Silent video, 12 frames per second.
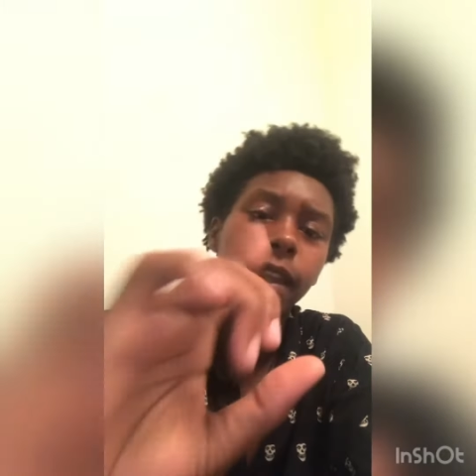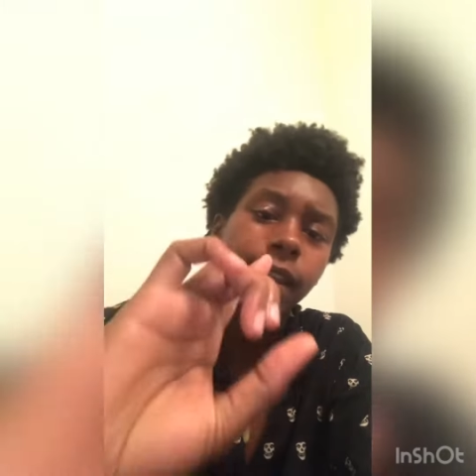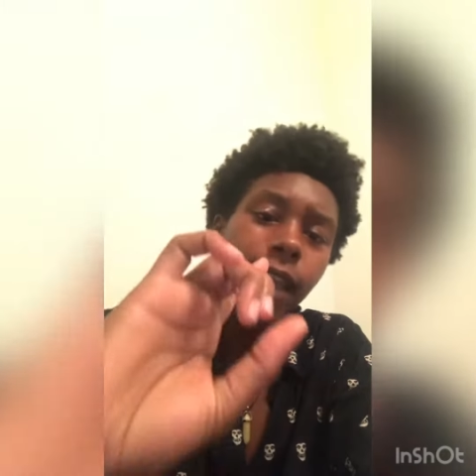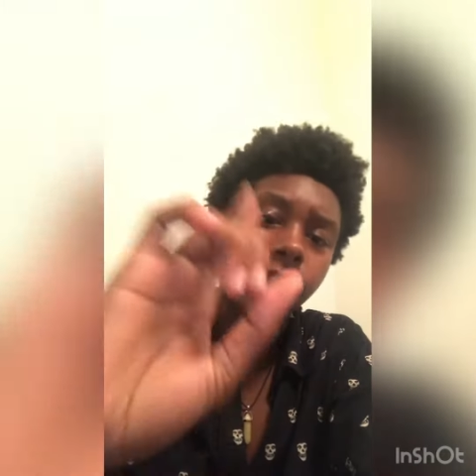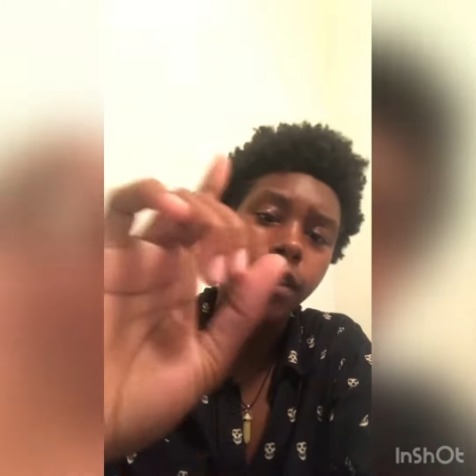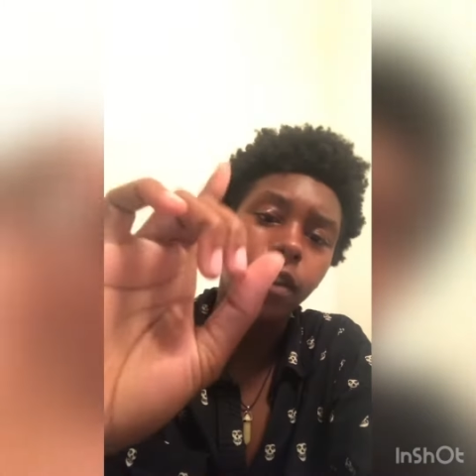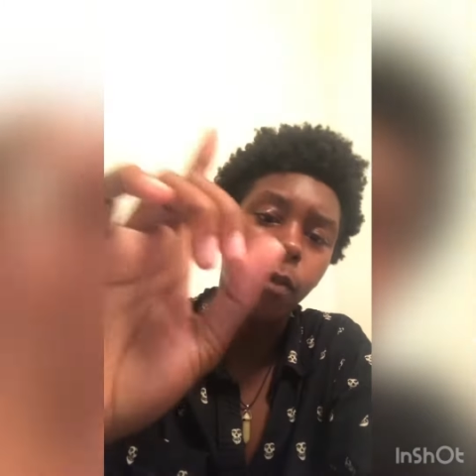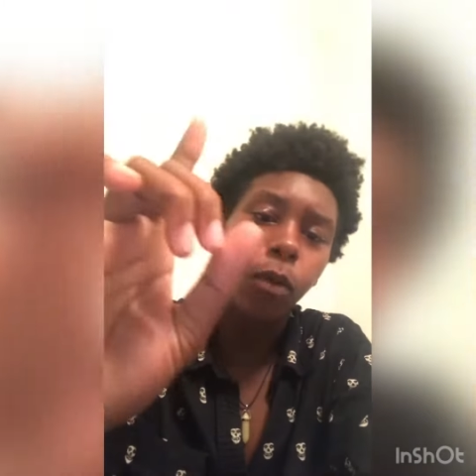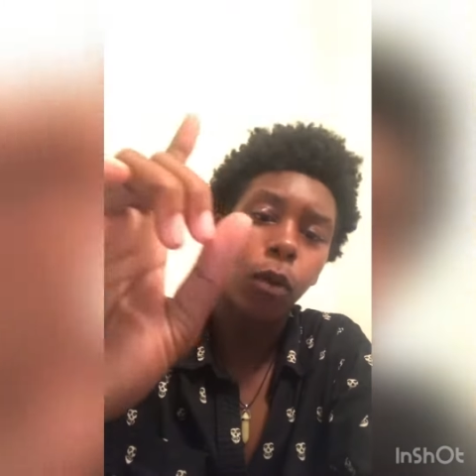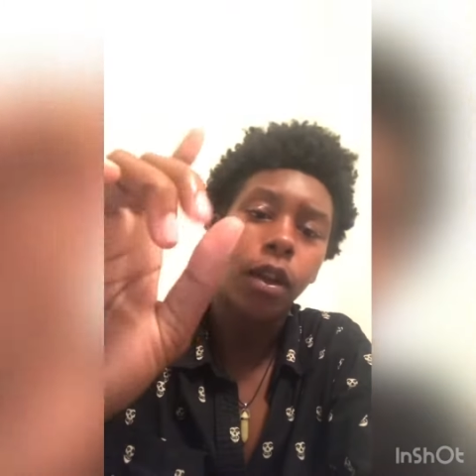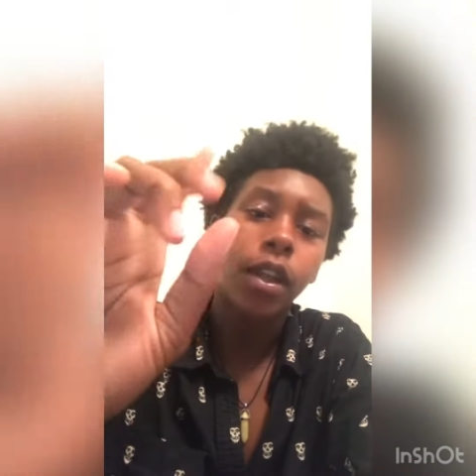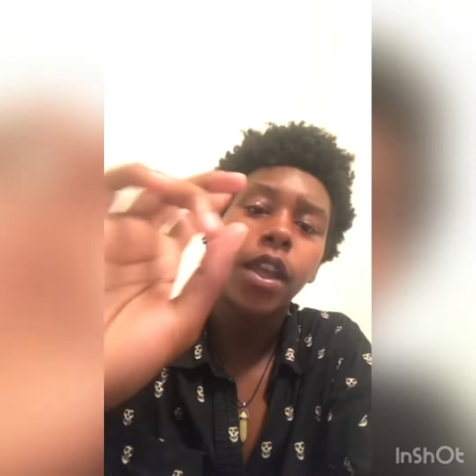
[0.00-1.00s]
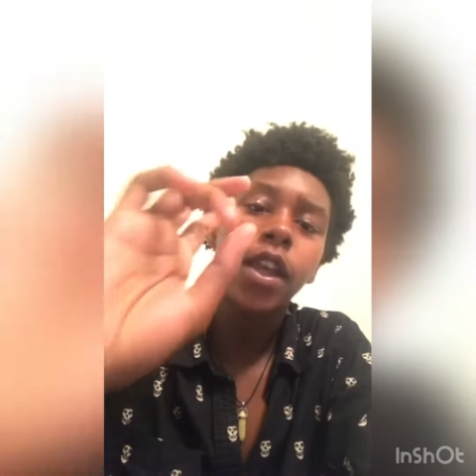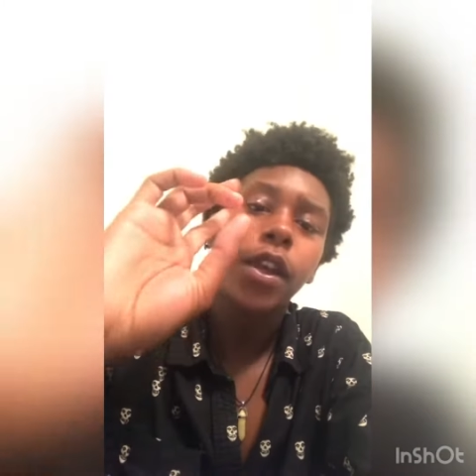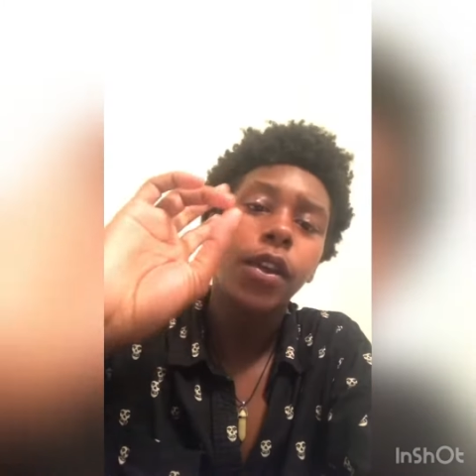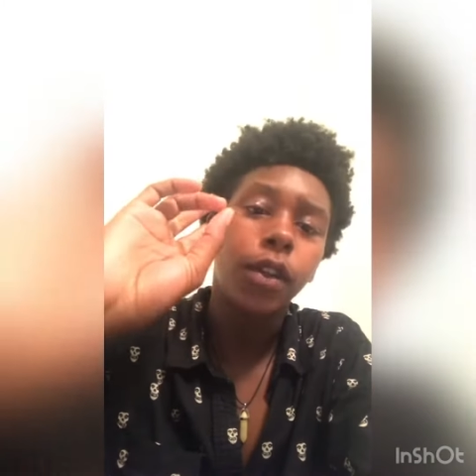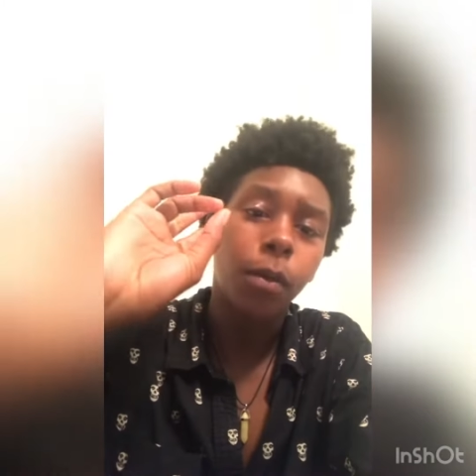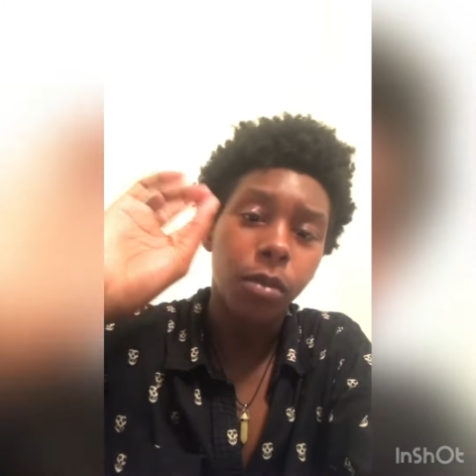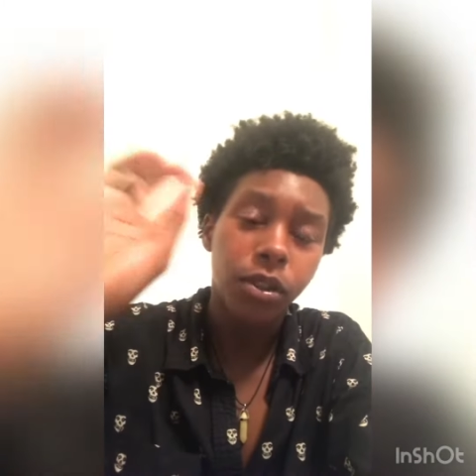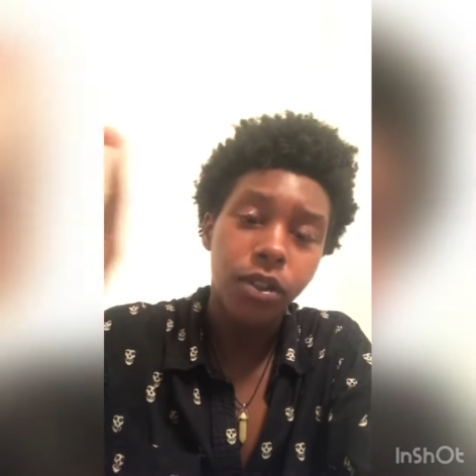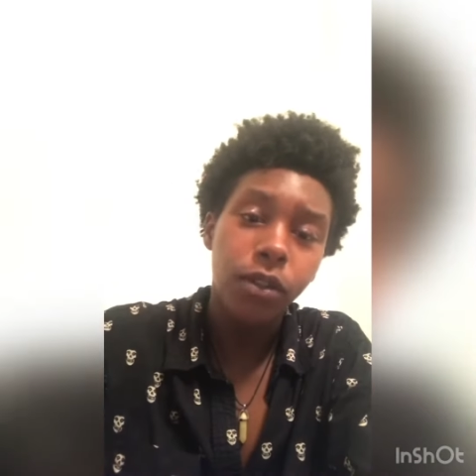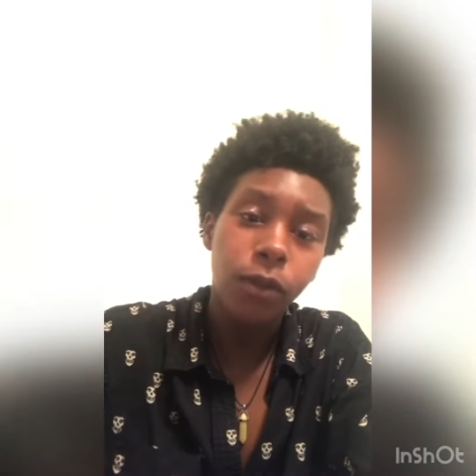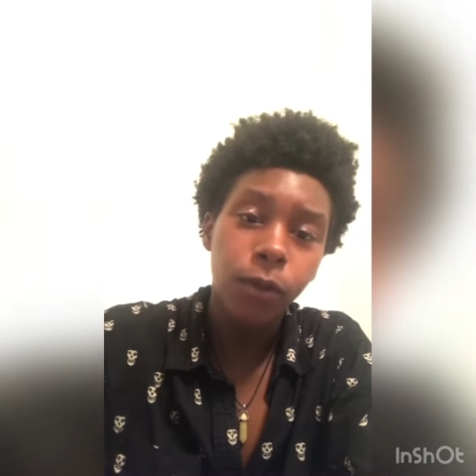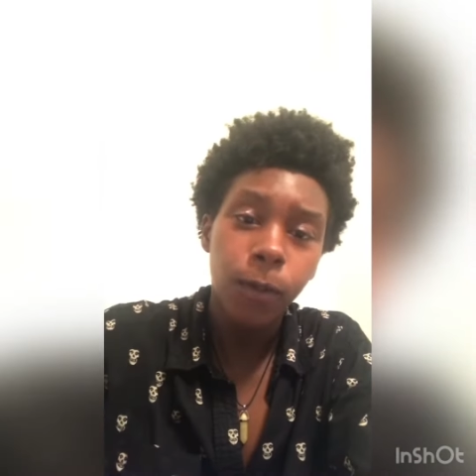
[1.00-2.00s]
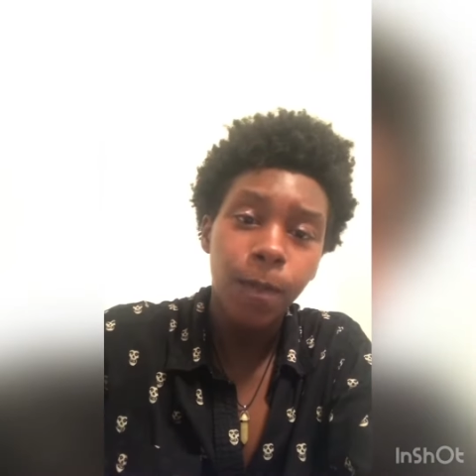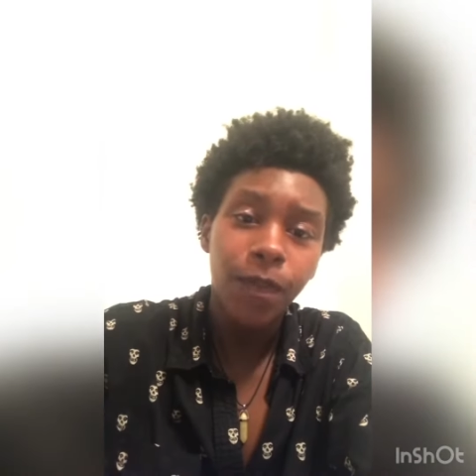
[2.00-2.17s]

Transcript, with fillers: that's number 1 number 2